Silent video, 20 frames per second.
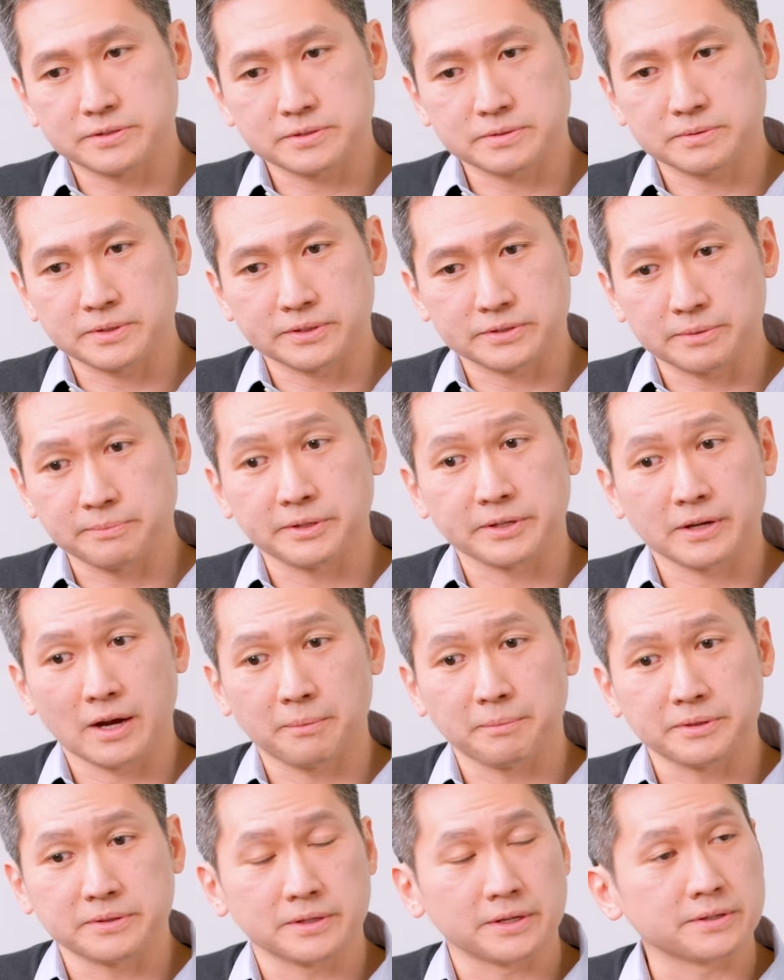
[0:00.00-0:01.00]
some of the
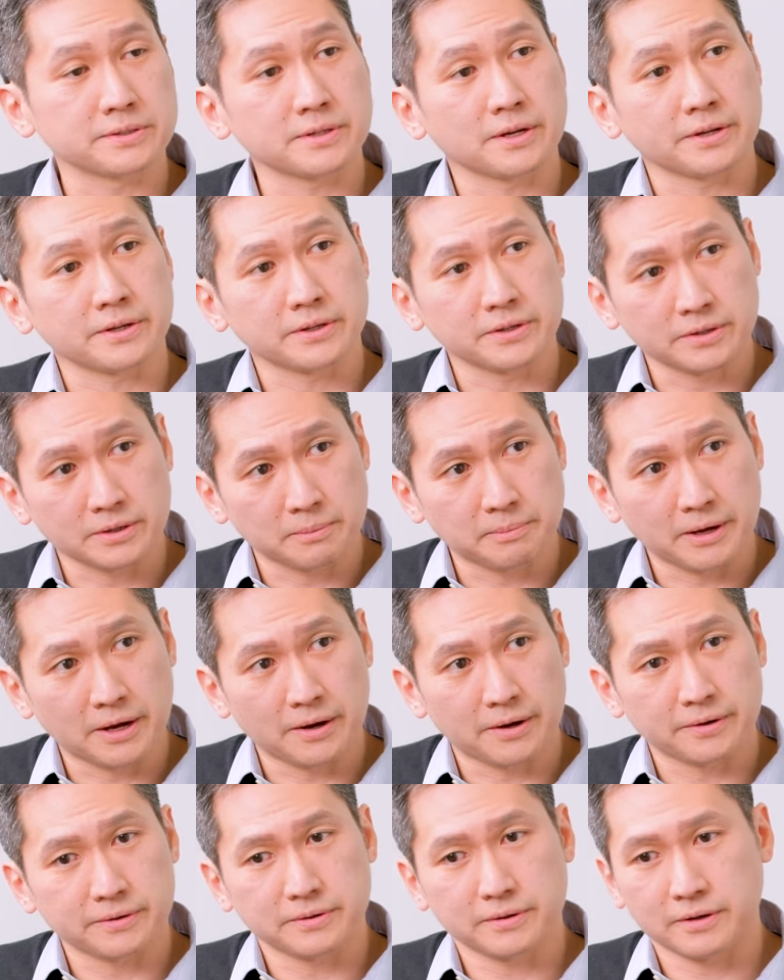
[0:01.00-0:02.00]
common things I hear
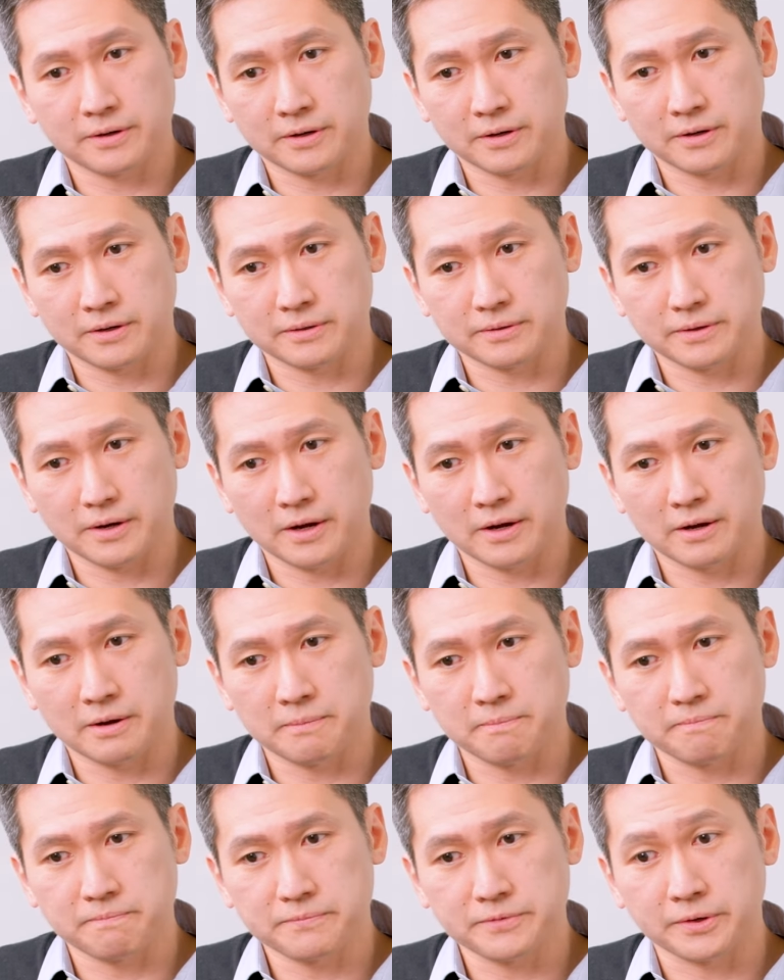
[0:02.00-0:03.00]
about are
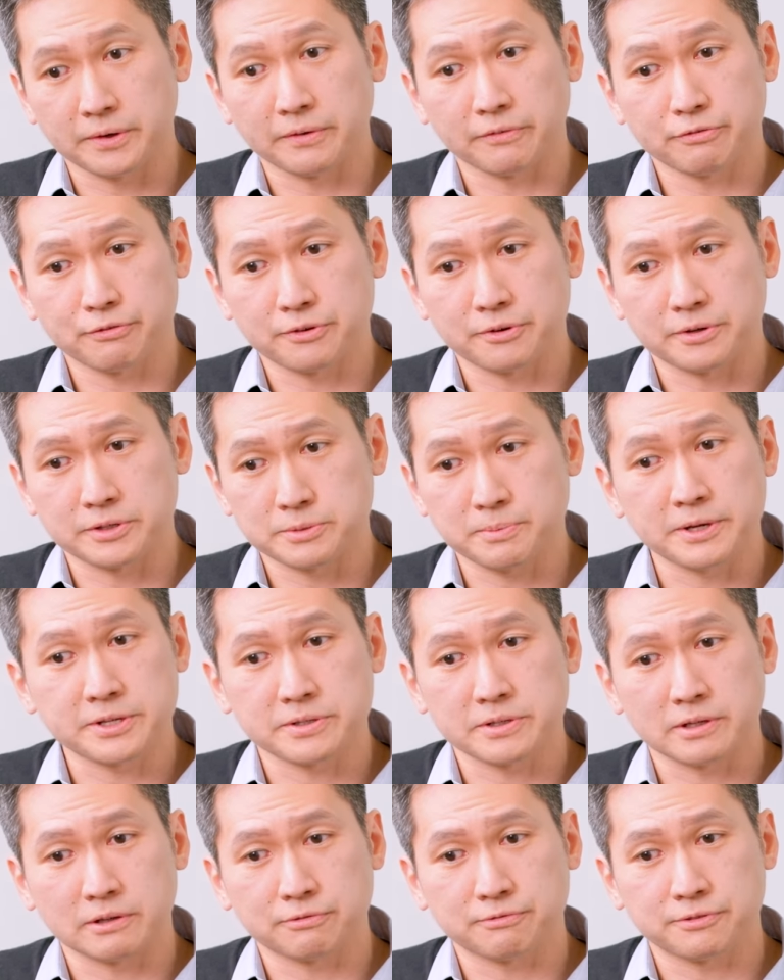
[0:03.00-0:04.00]

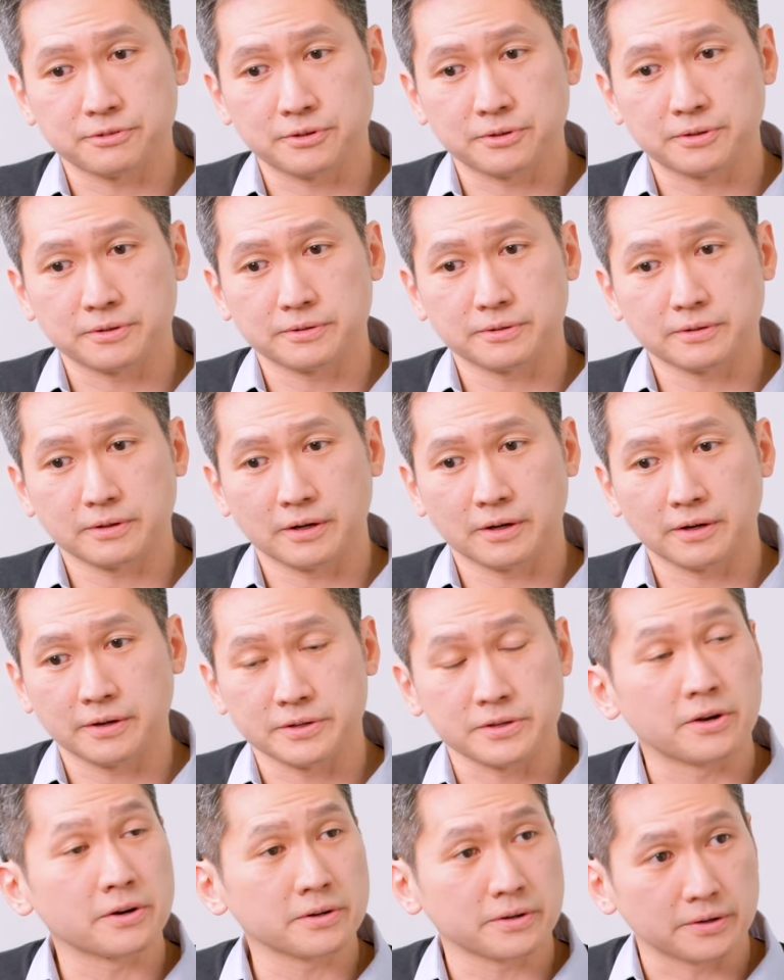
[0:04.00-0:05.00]
especially if you're
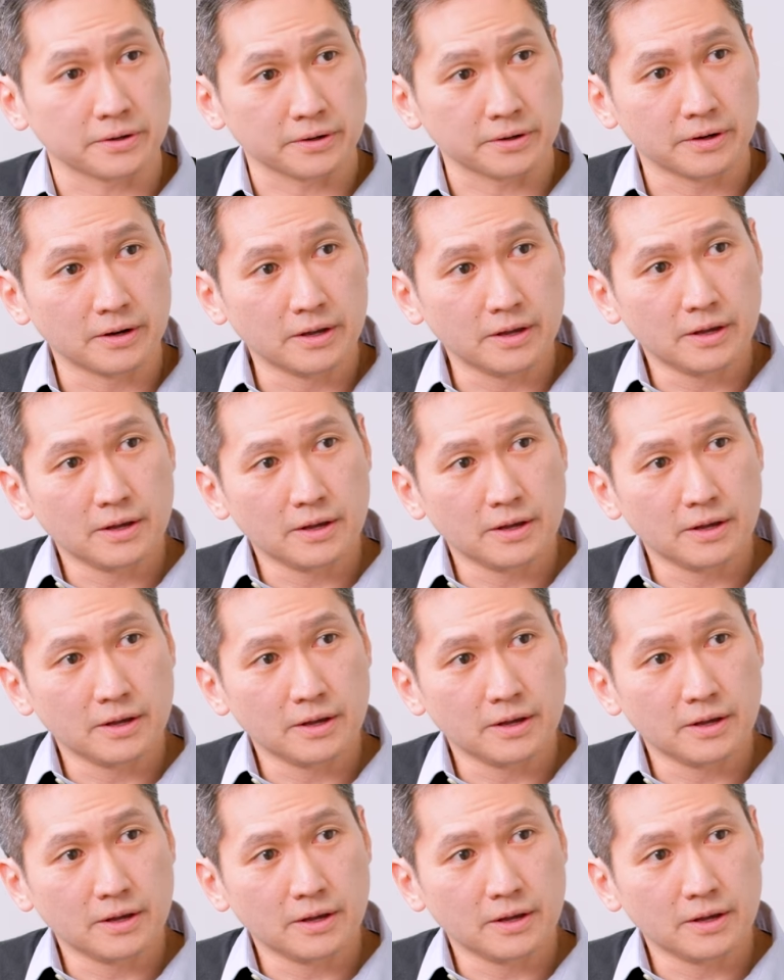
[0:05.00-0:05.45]
younger,